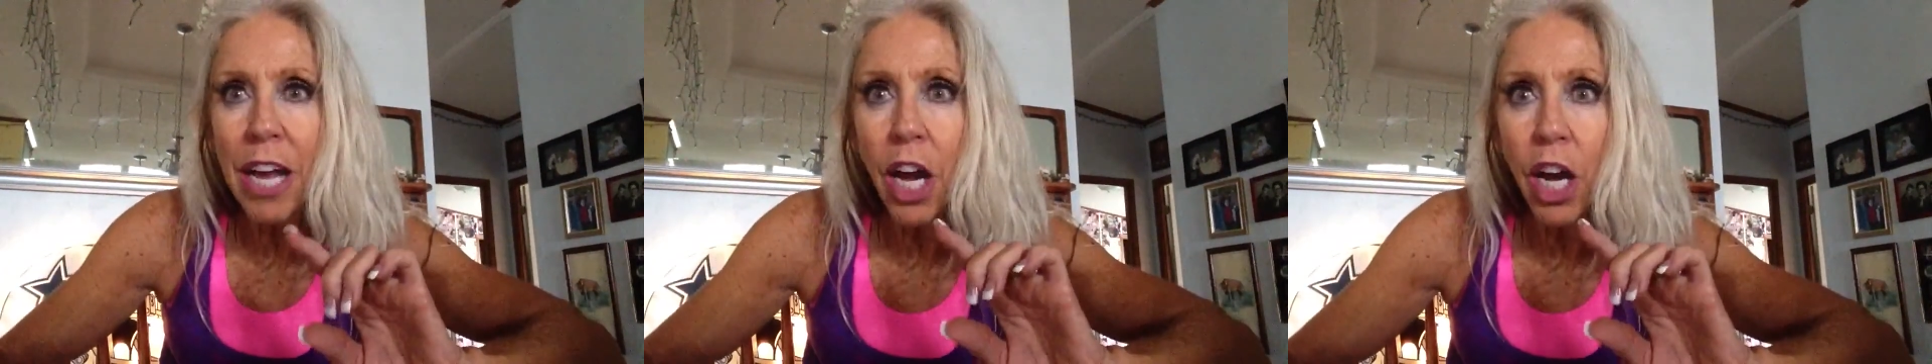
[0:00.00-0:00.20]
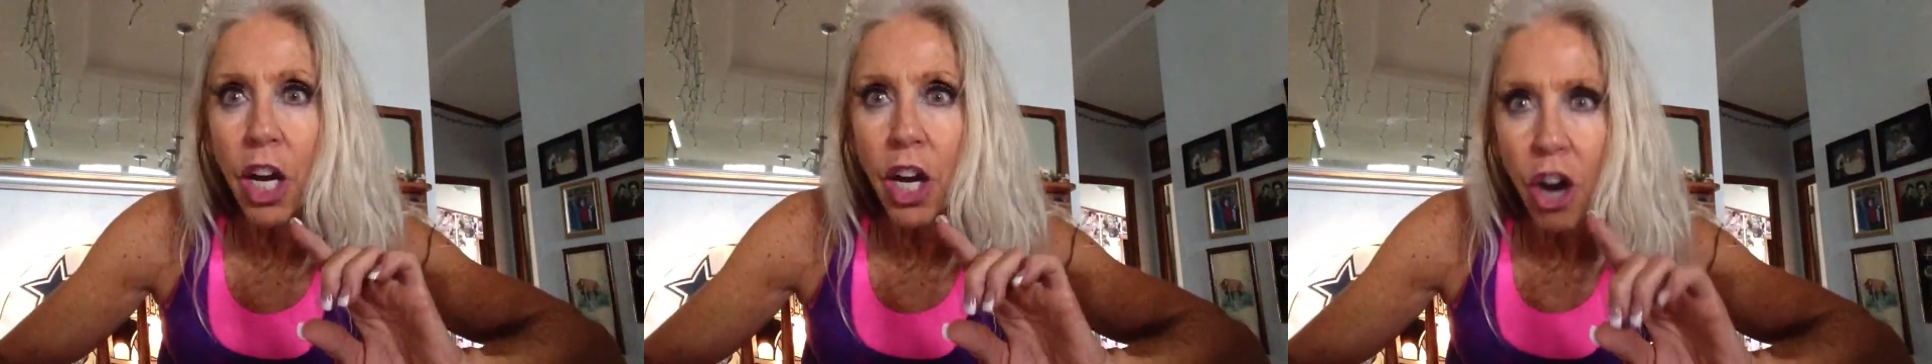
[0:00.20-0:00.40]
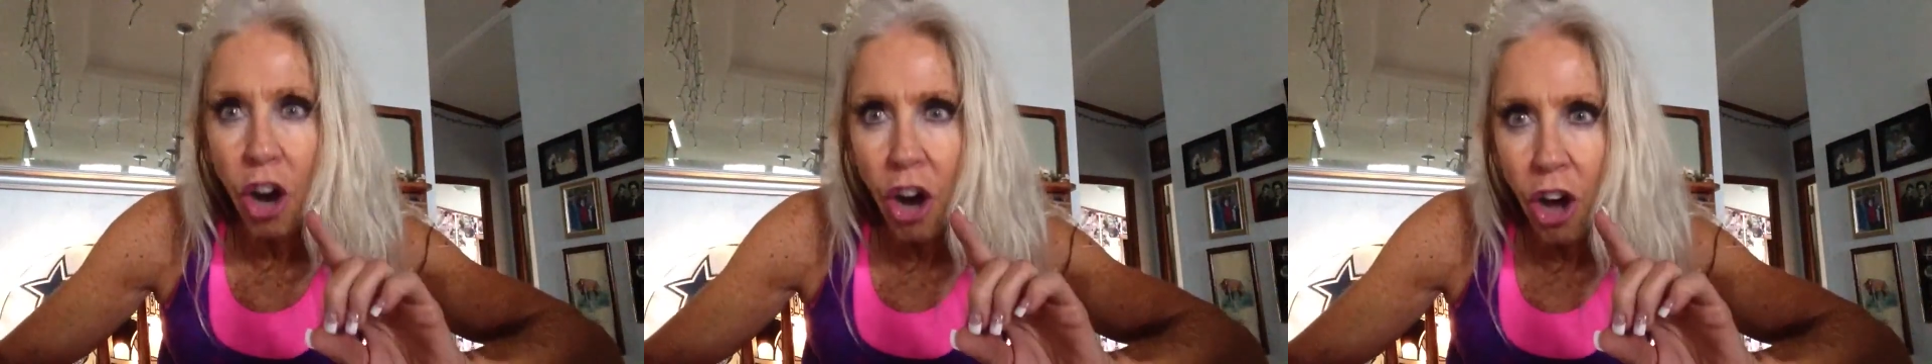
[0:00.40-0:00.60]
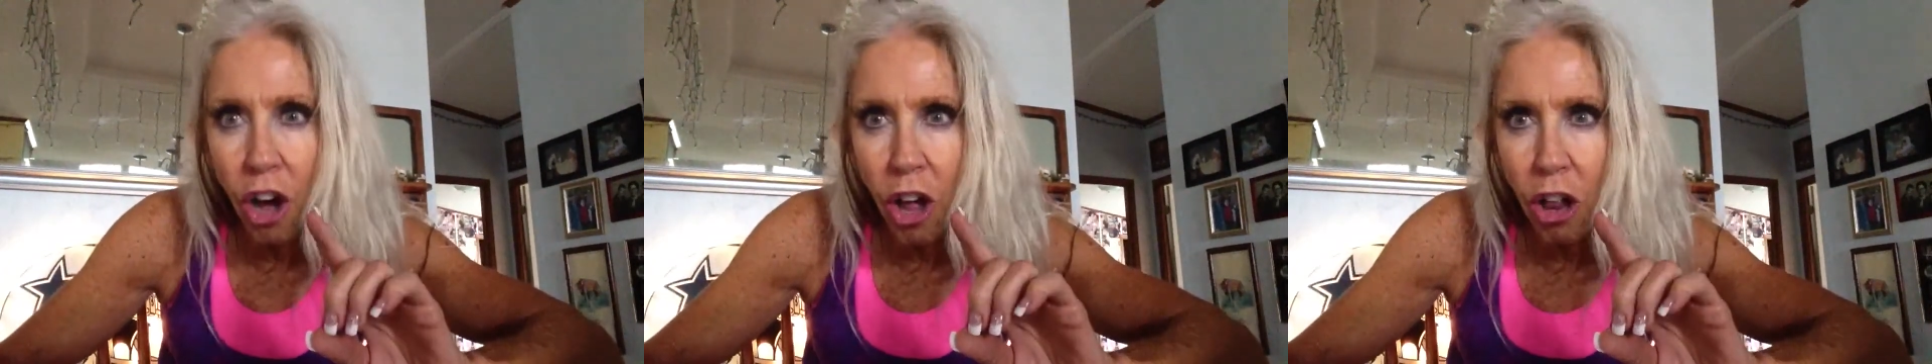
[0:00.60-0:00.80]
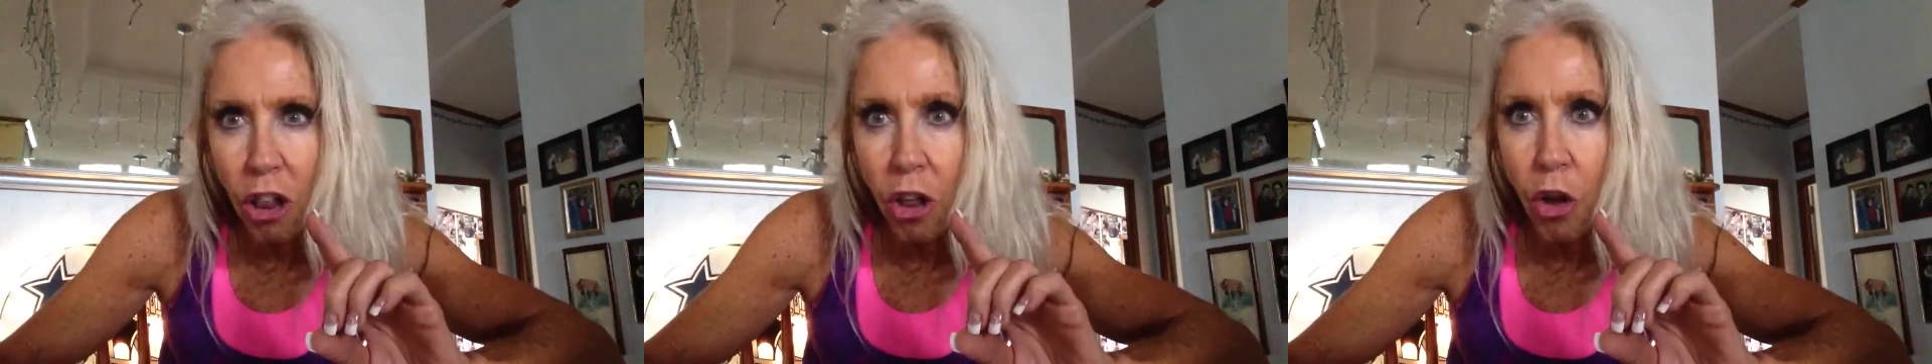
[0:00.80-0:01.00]
a
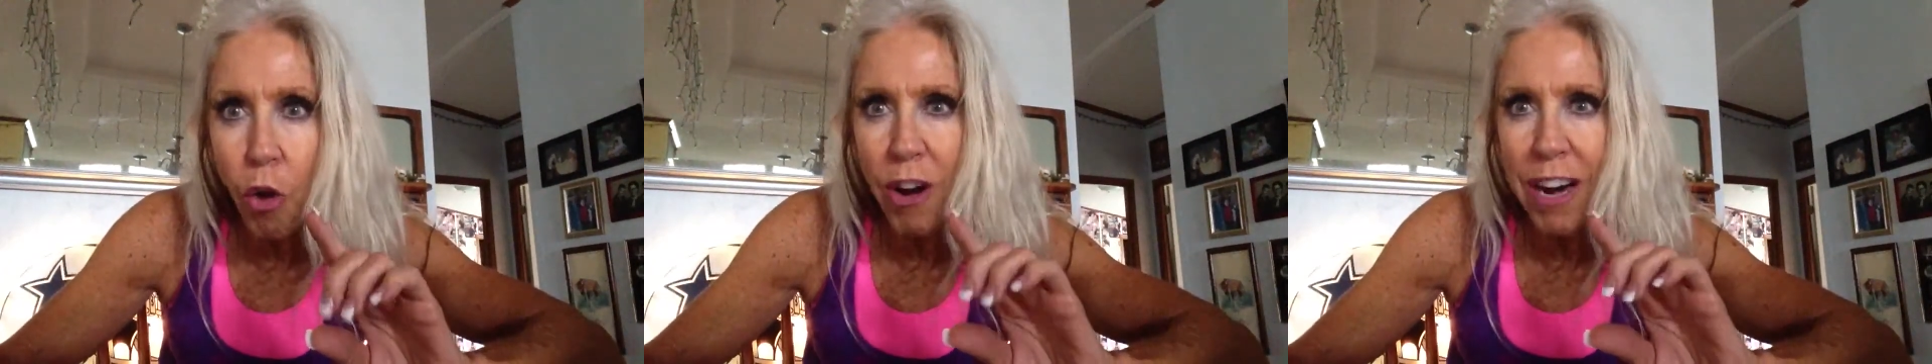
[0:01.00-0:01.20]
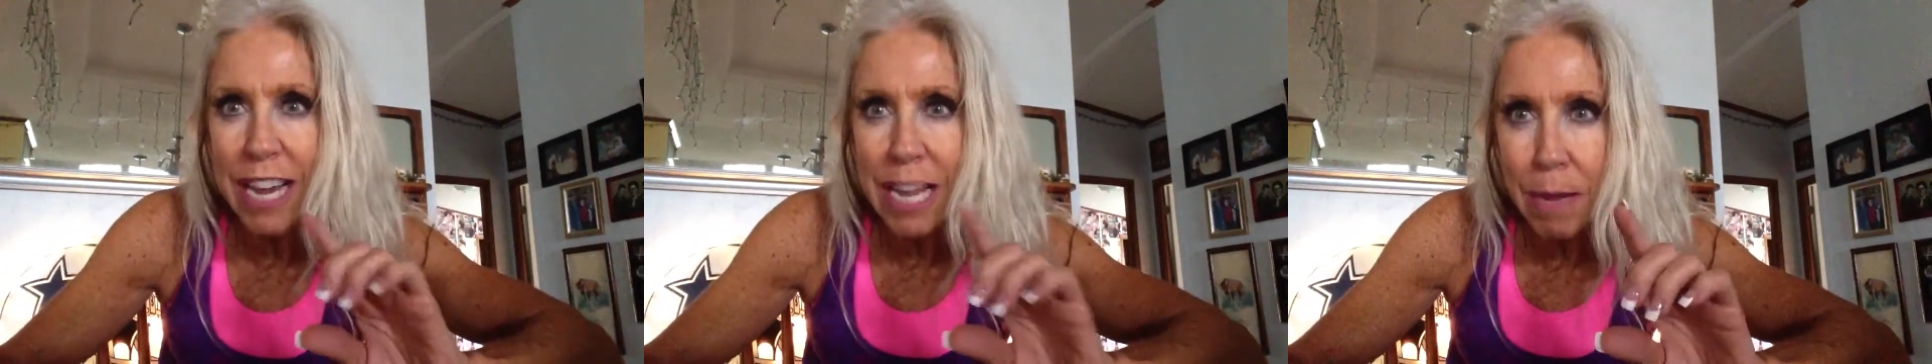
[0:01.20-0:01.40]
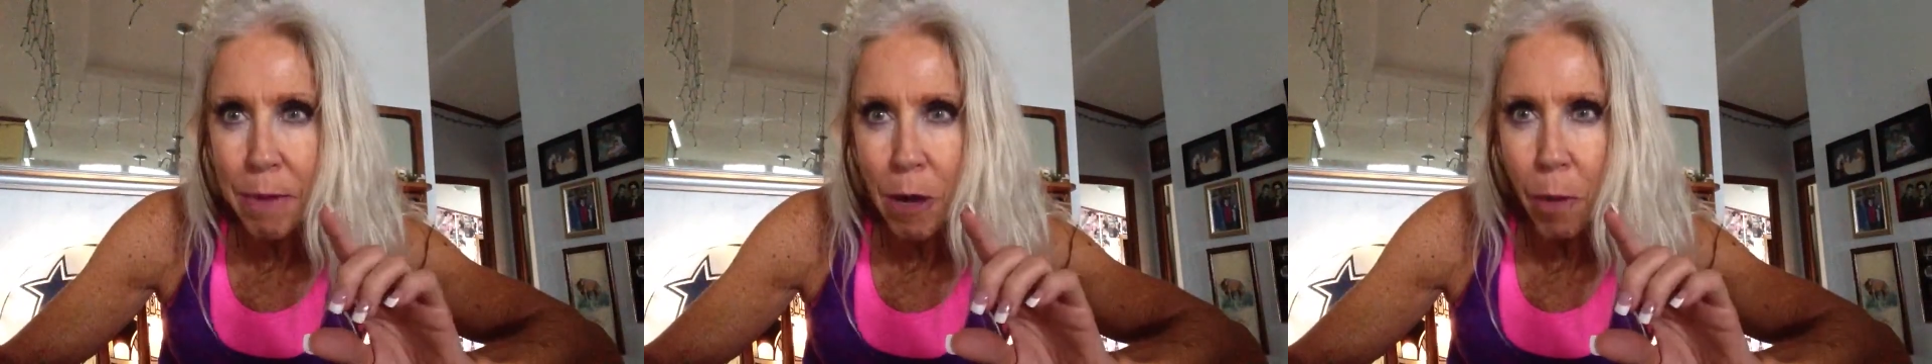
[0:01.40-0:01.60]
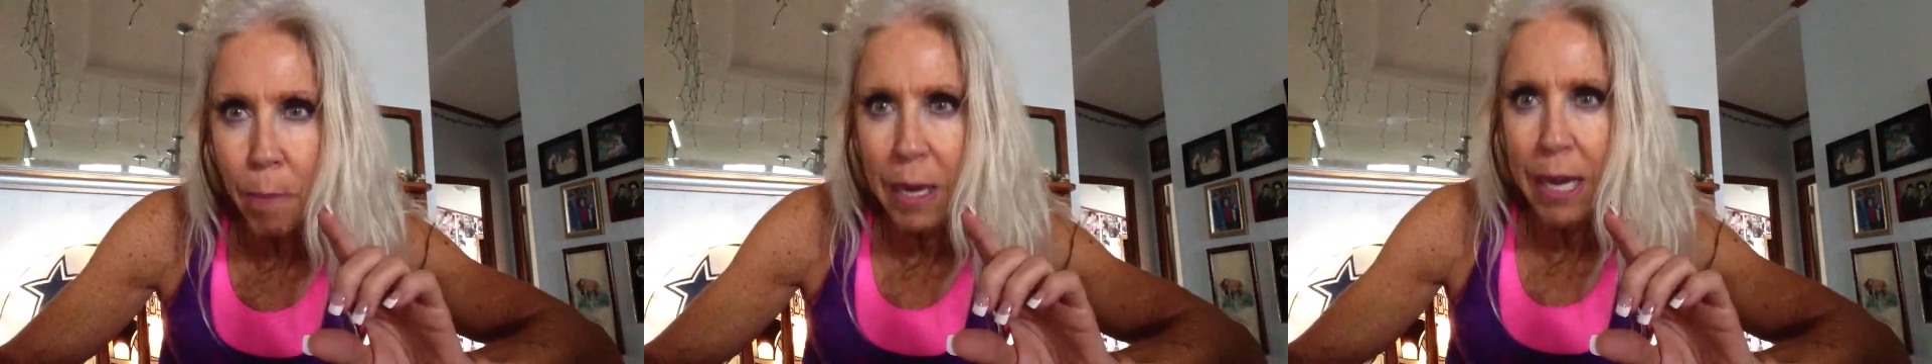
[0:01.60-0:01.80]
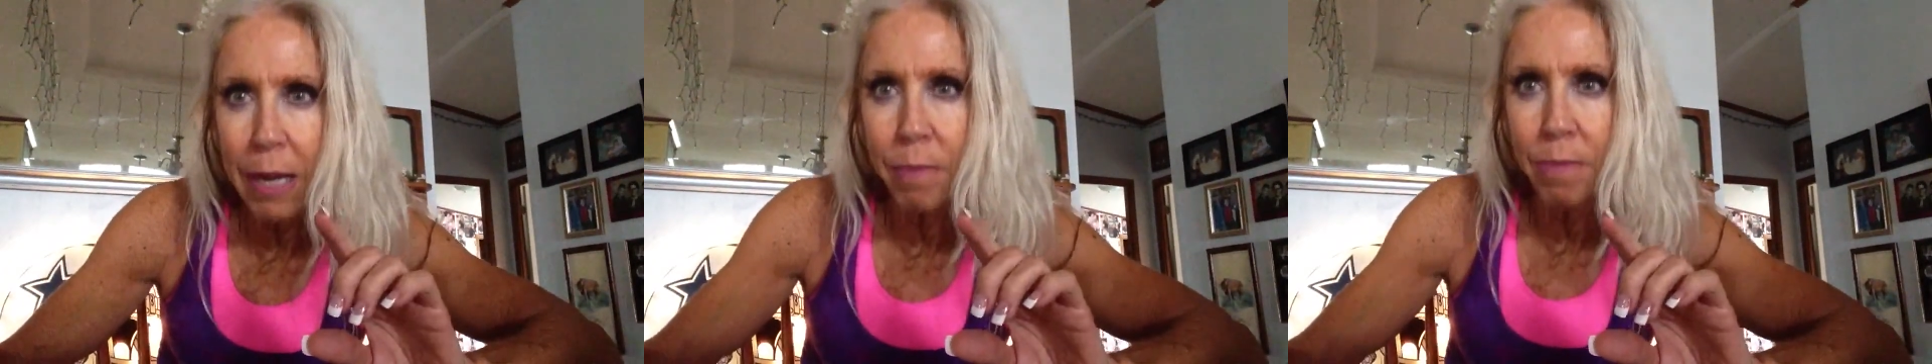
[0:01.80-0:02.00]
call or email
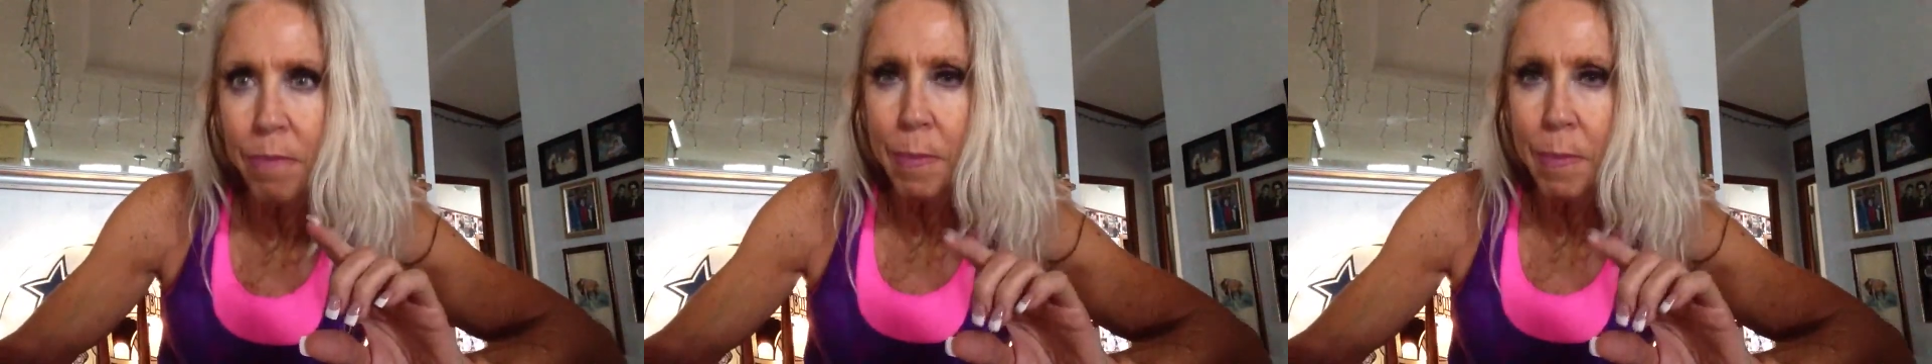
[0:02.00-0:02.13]
me.